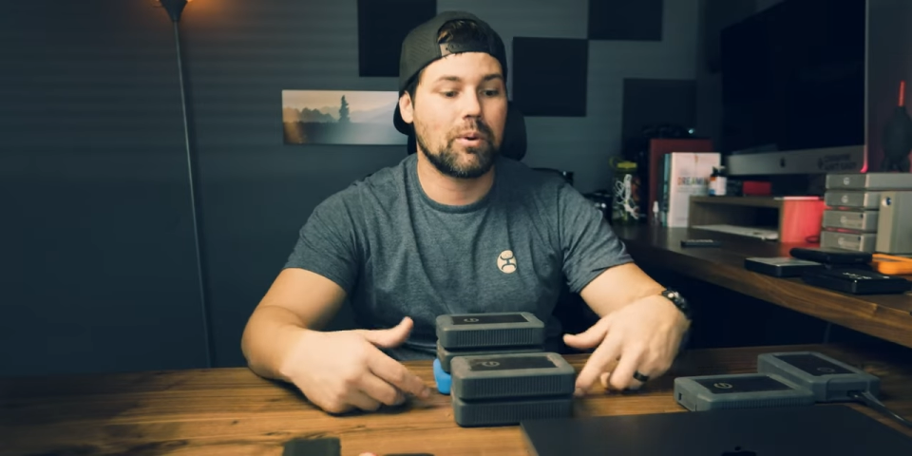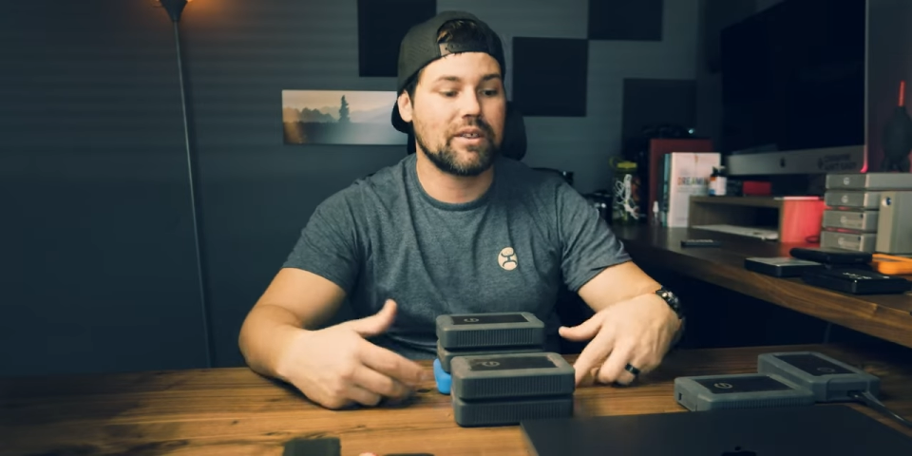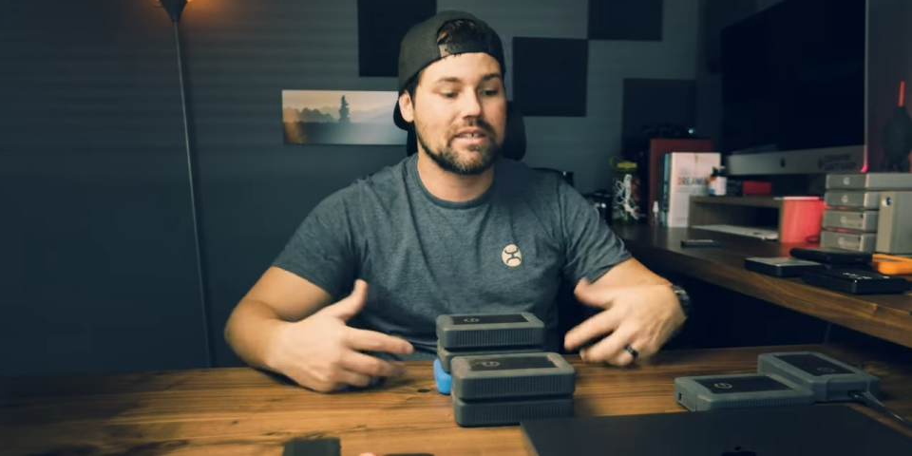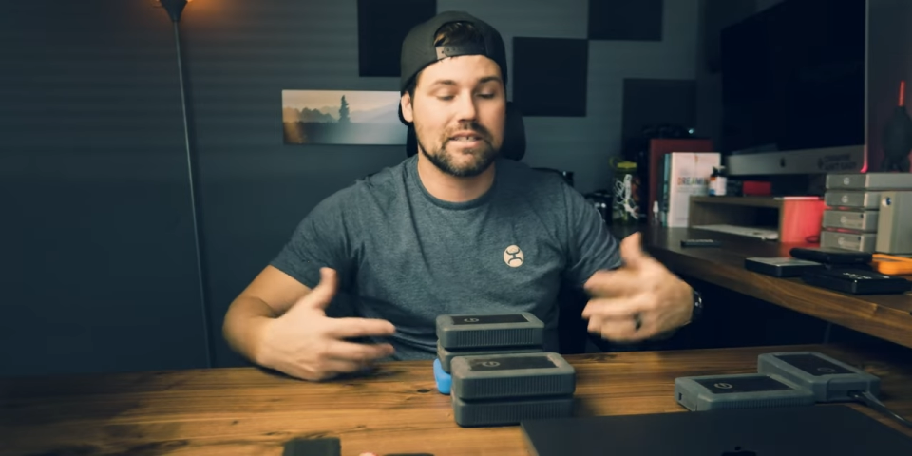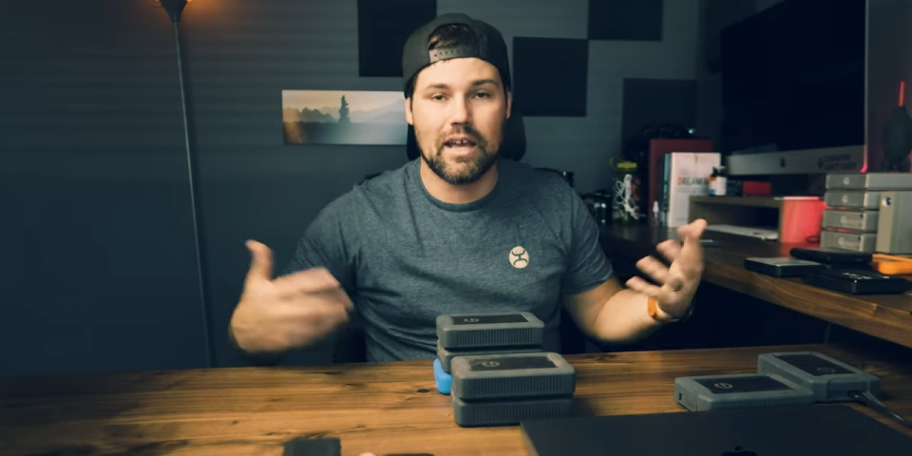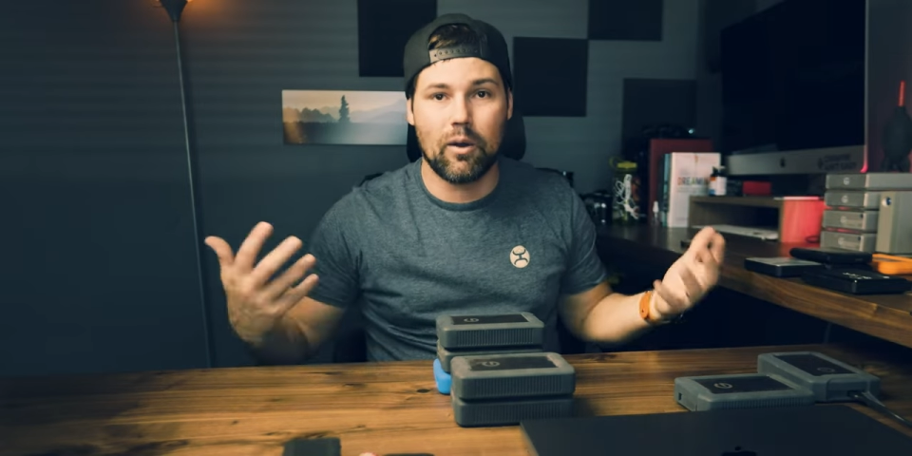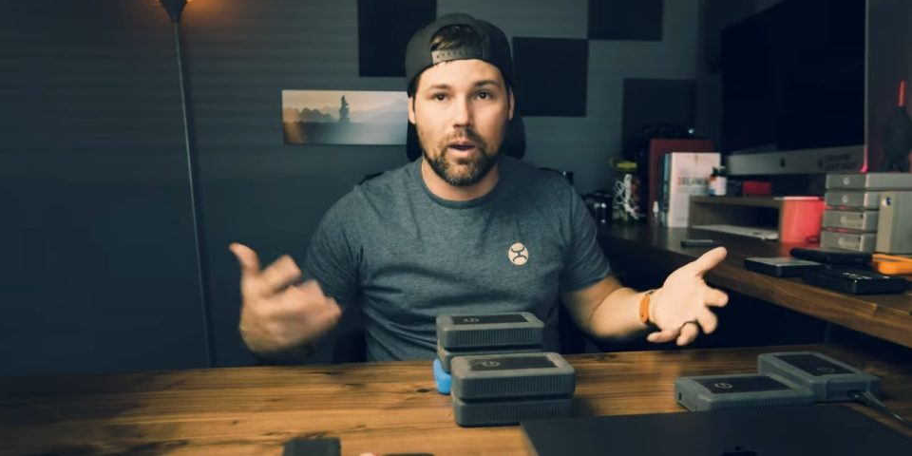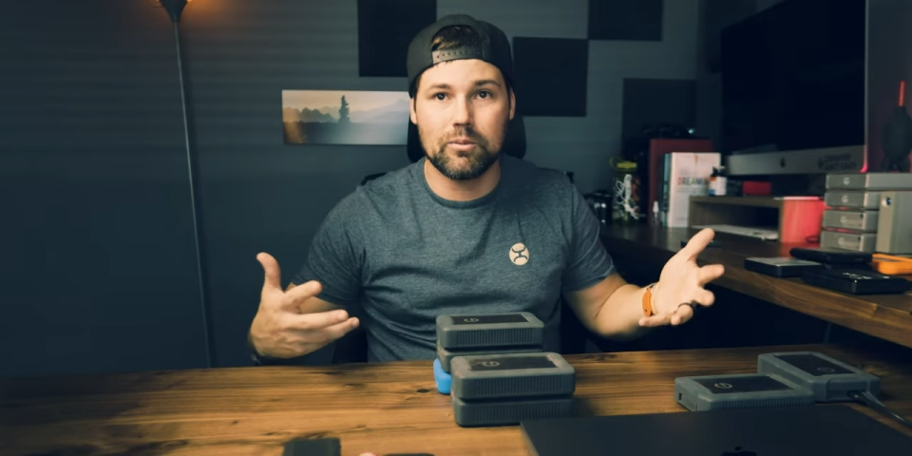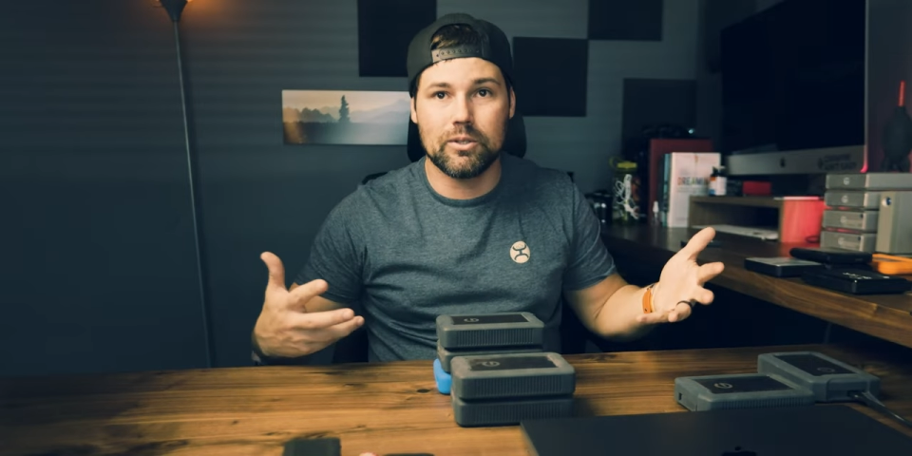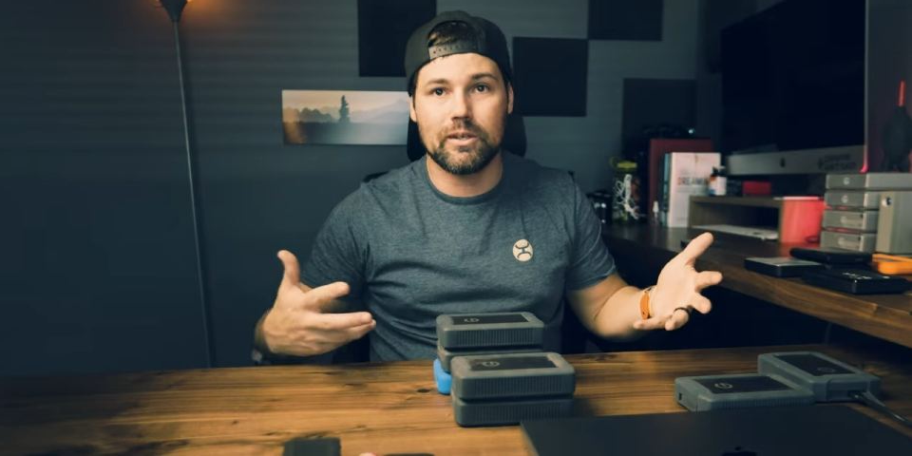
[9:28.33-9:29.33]
but this is how
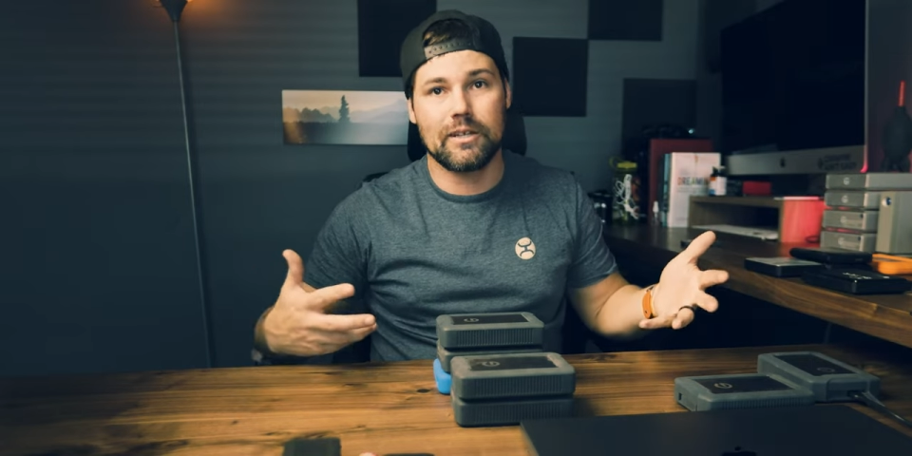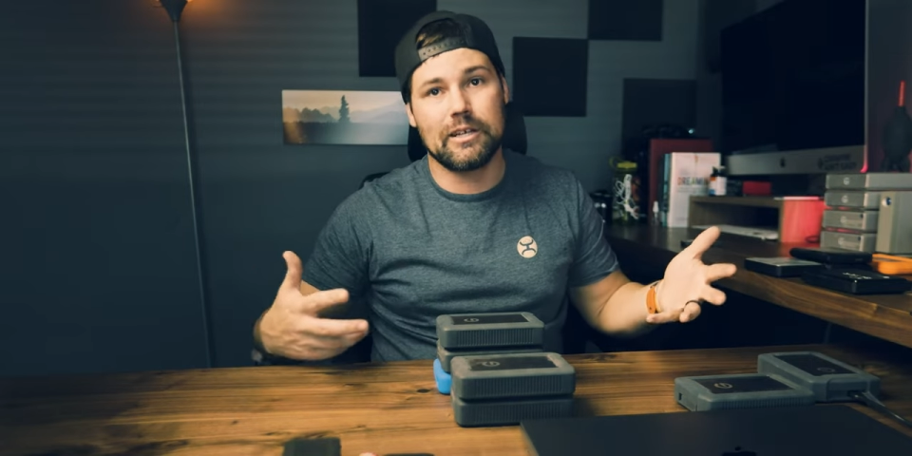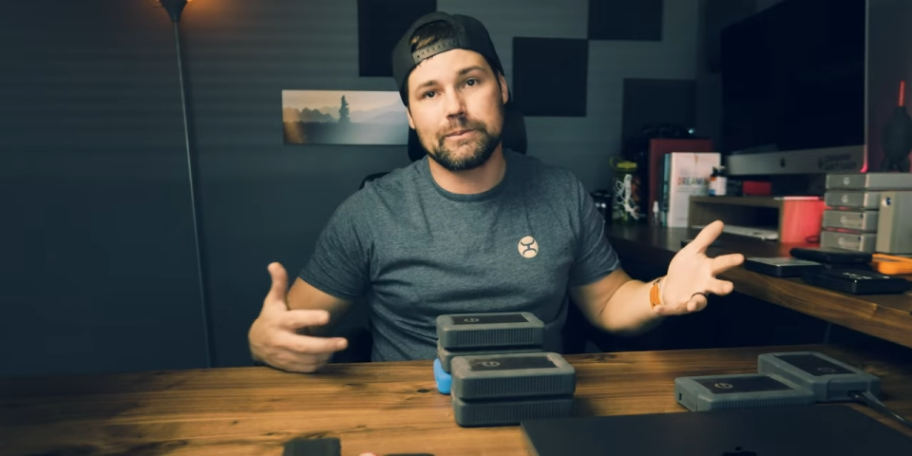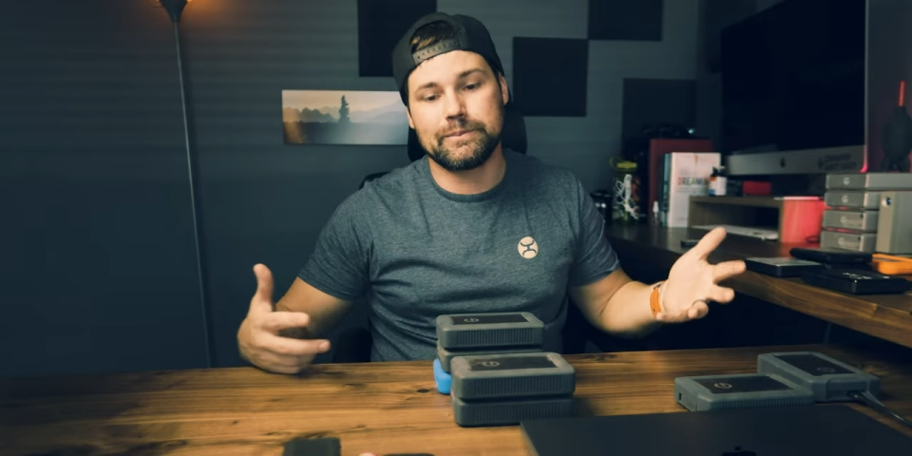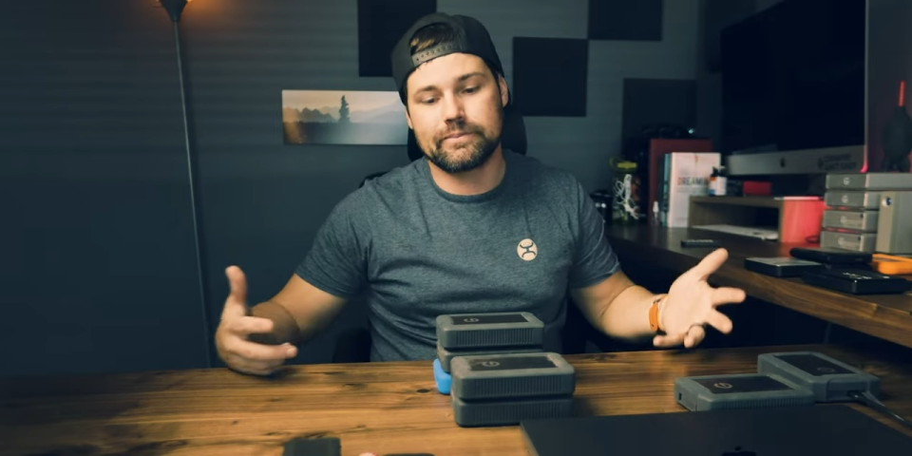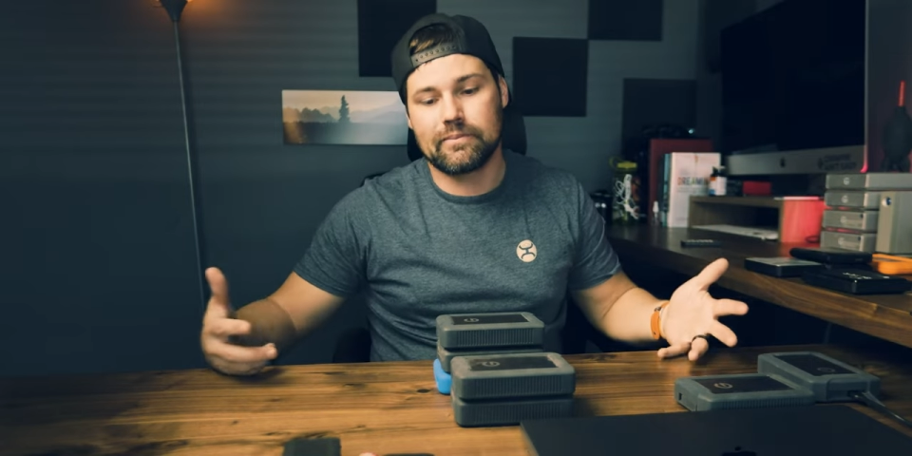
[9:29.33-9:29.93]
I'm doing it